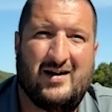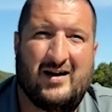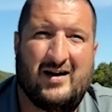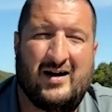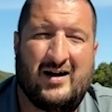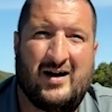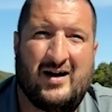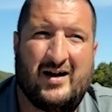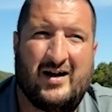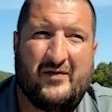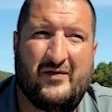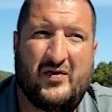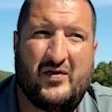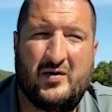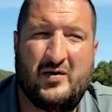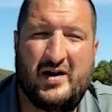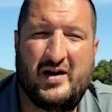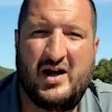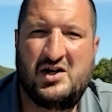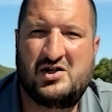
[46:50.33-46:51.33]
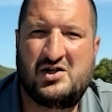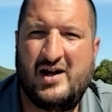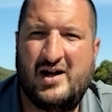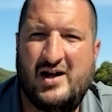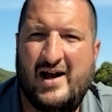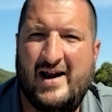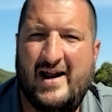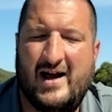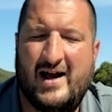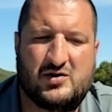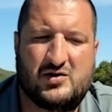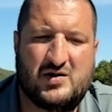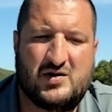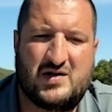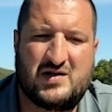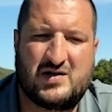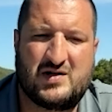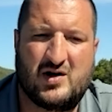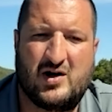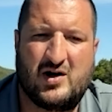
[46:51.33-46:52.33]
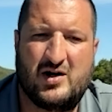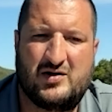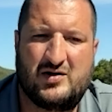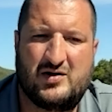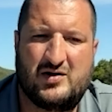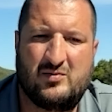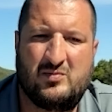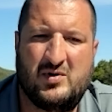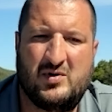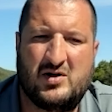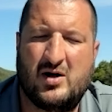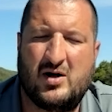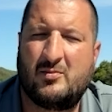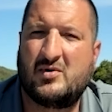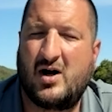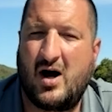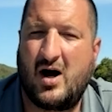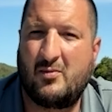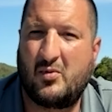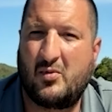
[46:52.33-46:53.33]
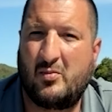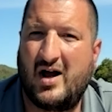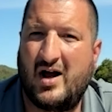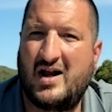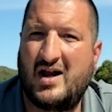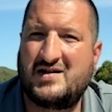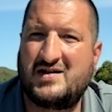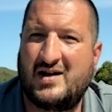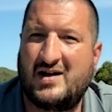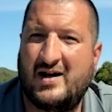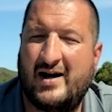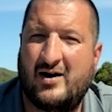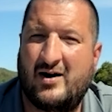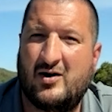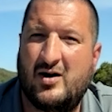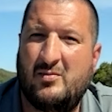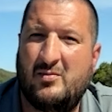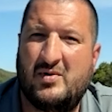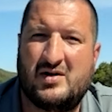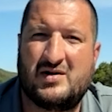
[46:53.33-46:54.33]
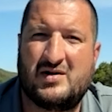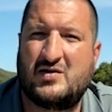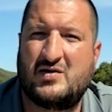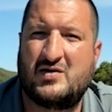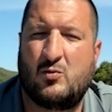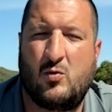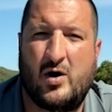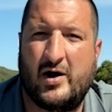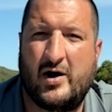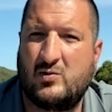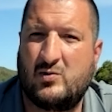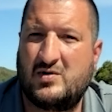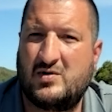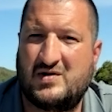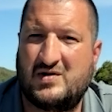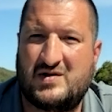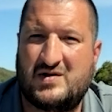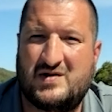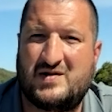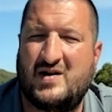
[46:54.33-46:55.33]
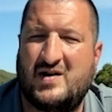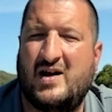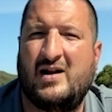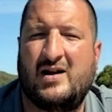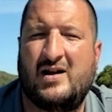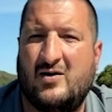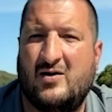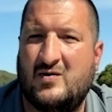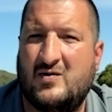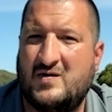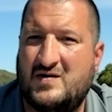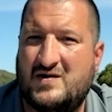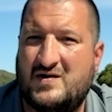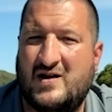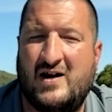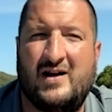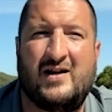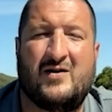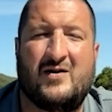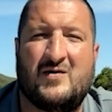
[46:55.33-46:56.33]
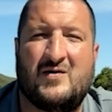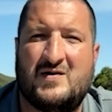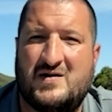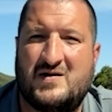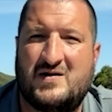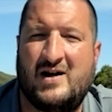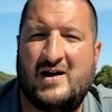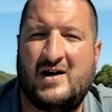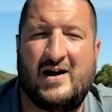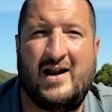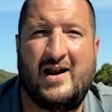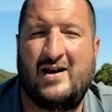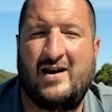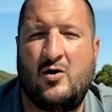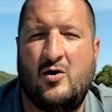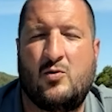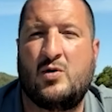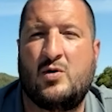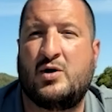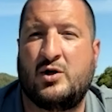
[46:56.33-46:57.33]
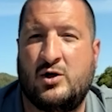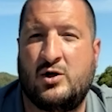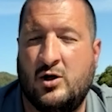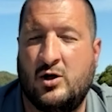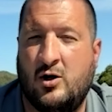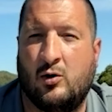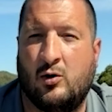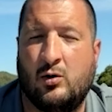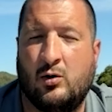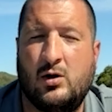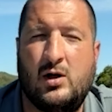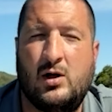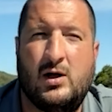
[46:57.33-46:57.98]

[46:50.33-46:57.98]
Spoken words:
The foundation had actually started to become compromised in an area because the water was just sitting there and sitting there and sitting. It had nowhere to go.